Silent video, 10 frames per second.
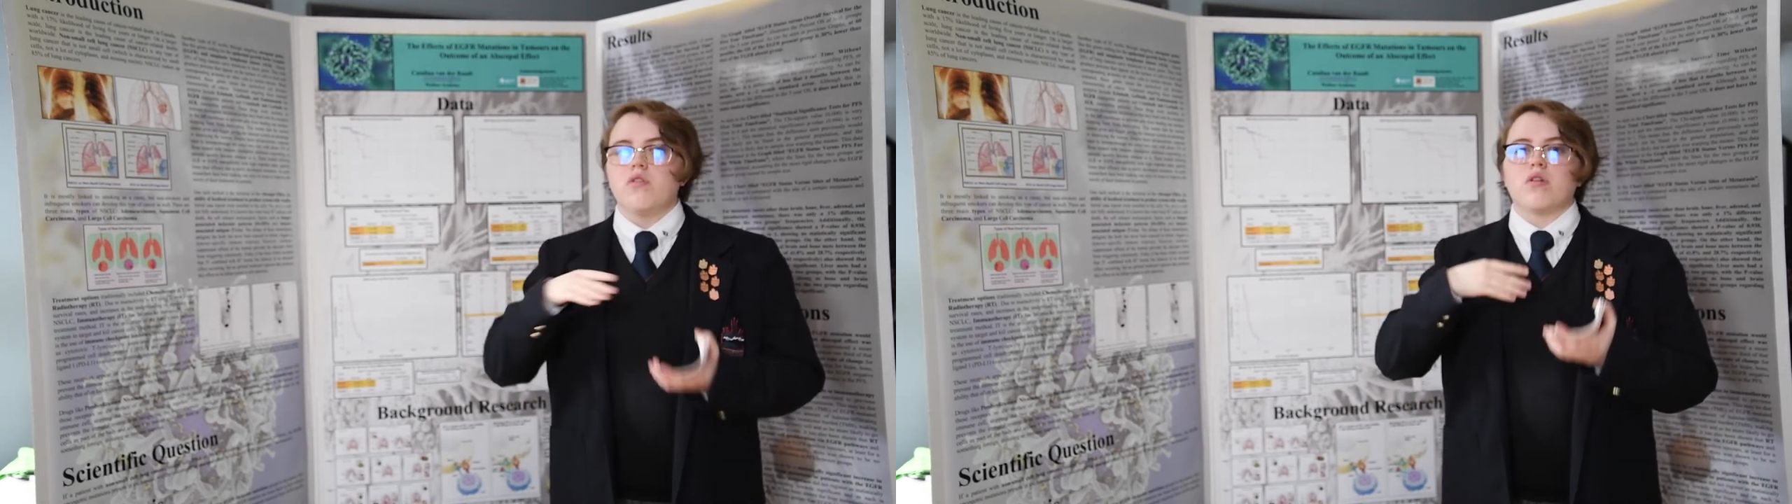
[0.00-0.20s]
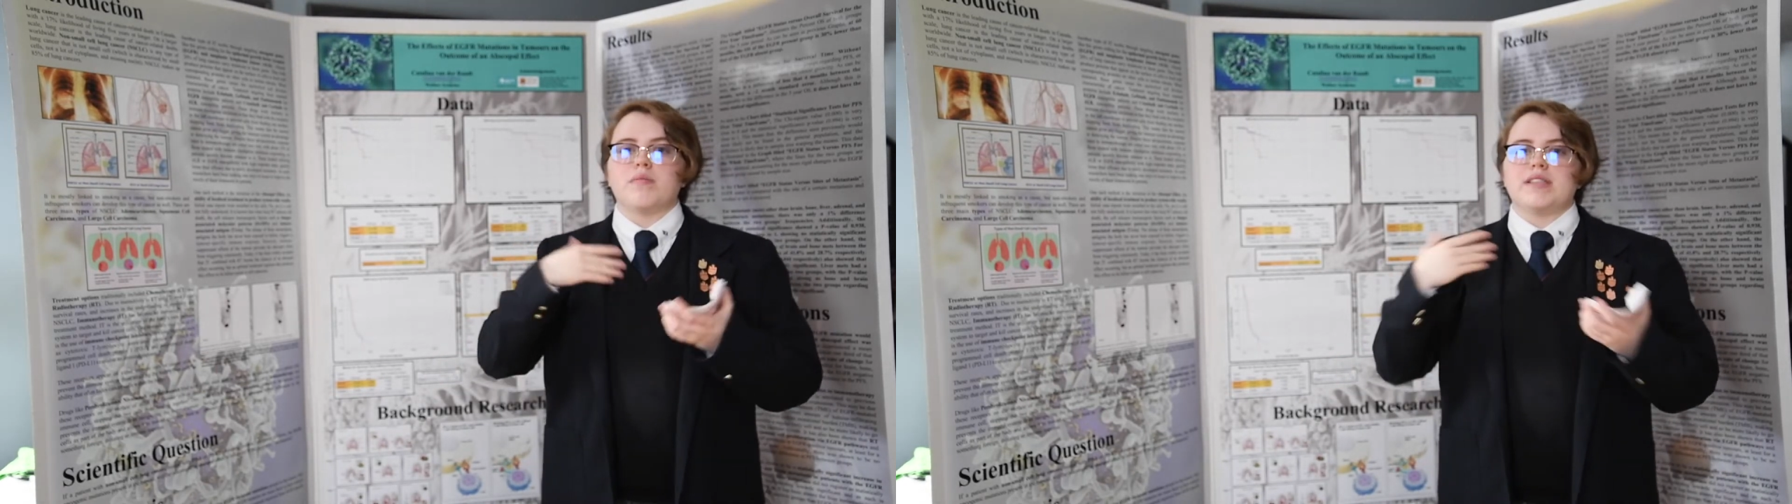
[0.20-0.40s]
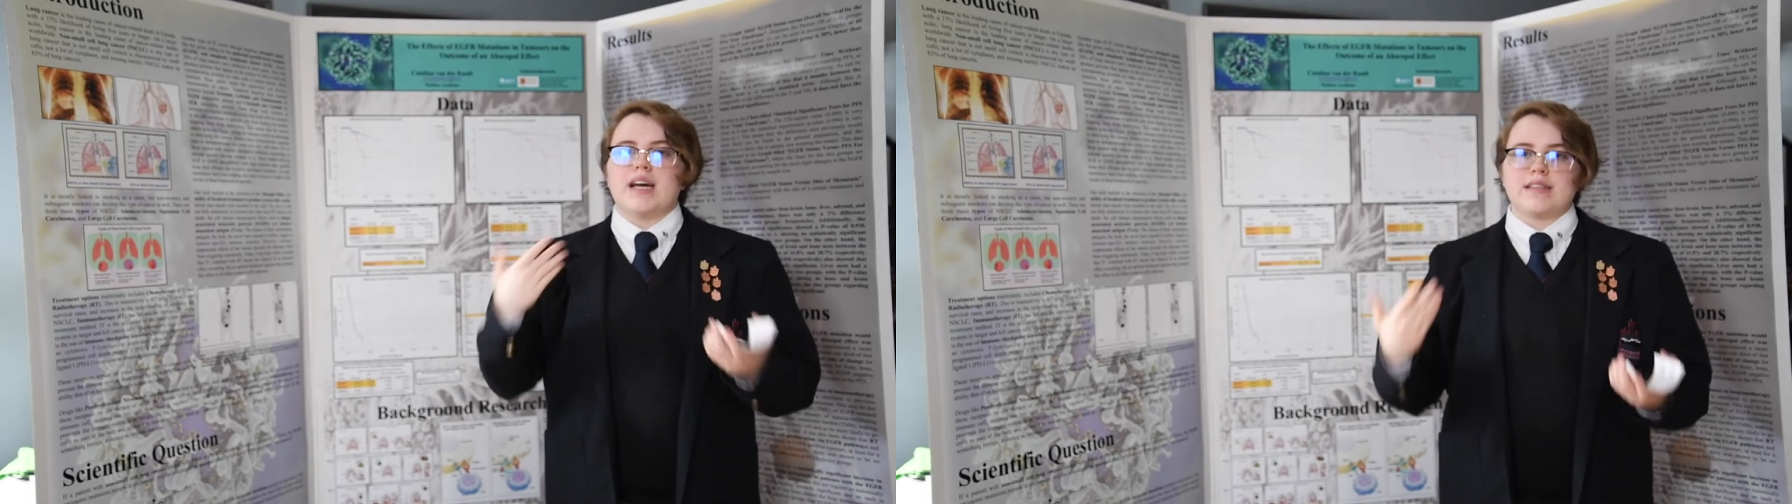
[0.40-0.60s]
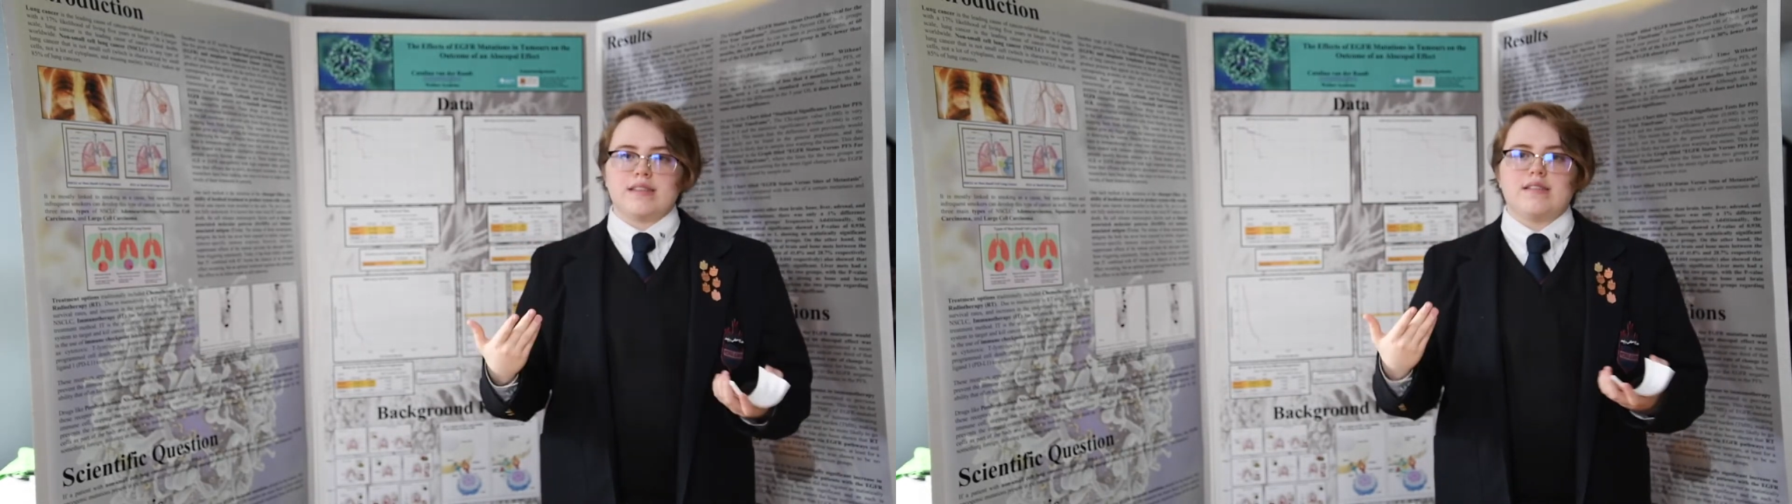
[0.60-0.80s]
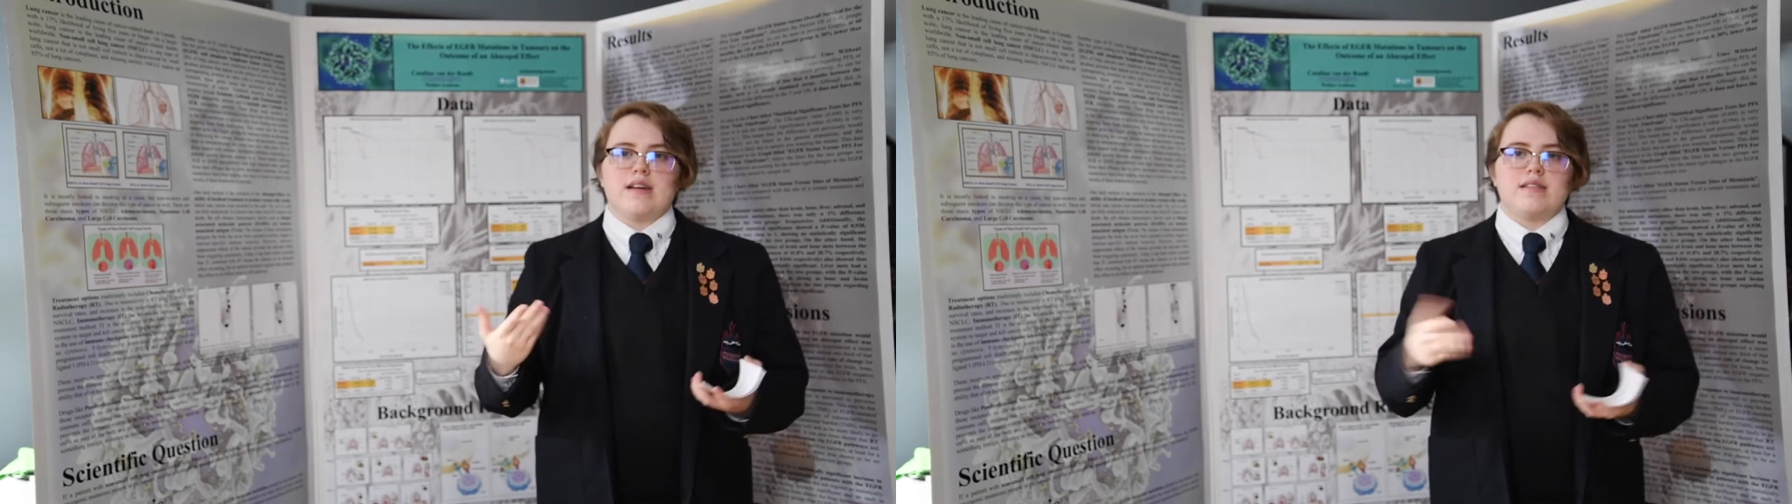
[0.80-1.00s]
or
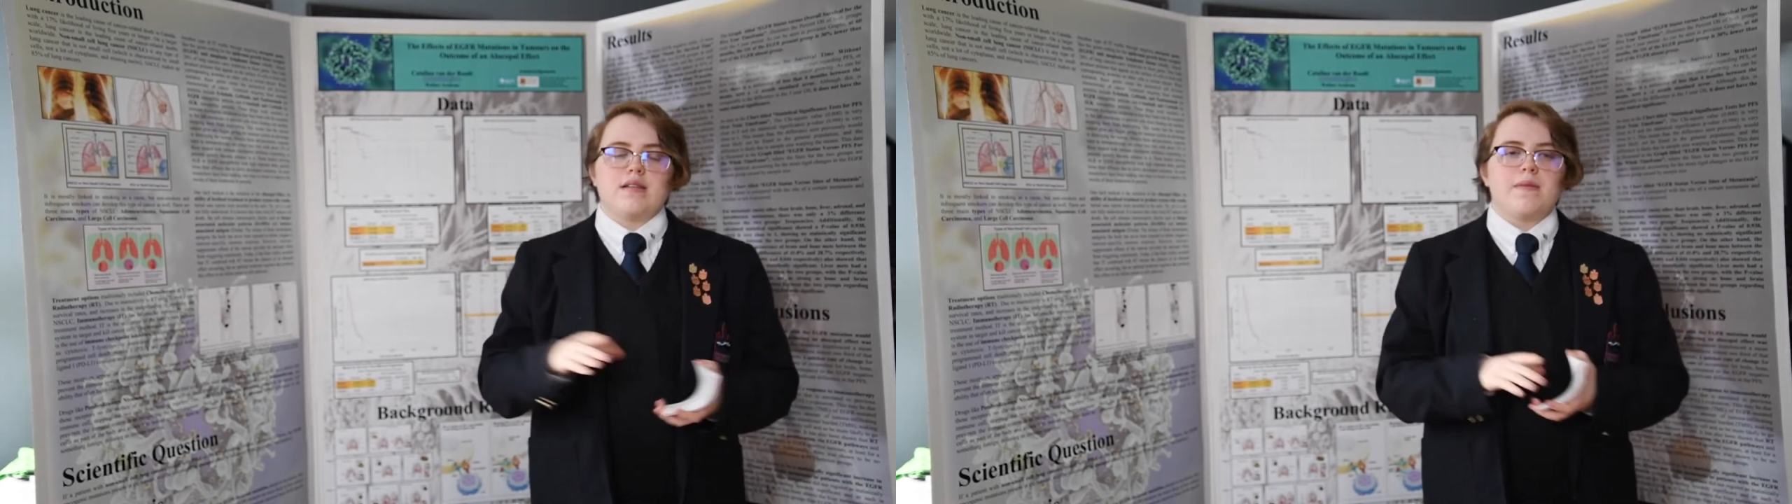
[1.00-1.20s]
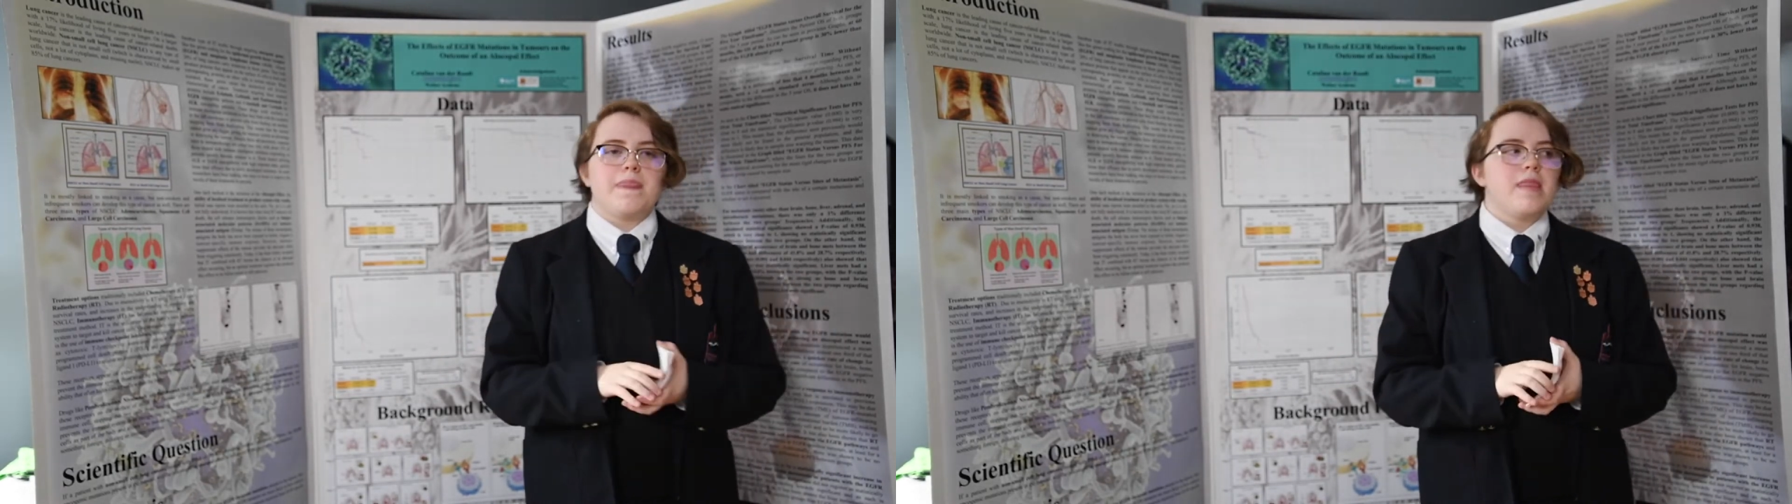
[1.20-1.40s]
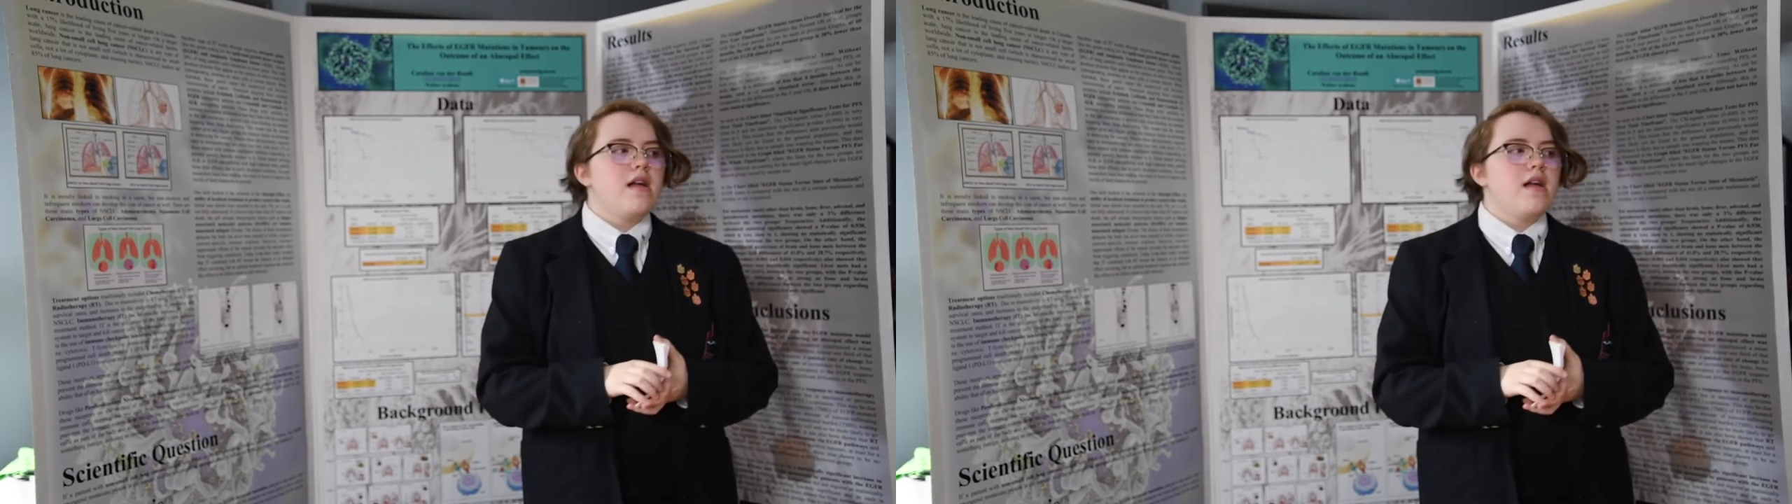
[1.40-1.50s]
metastasizing.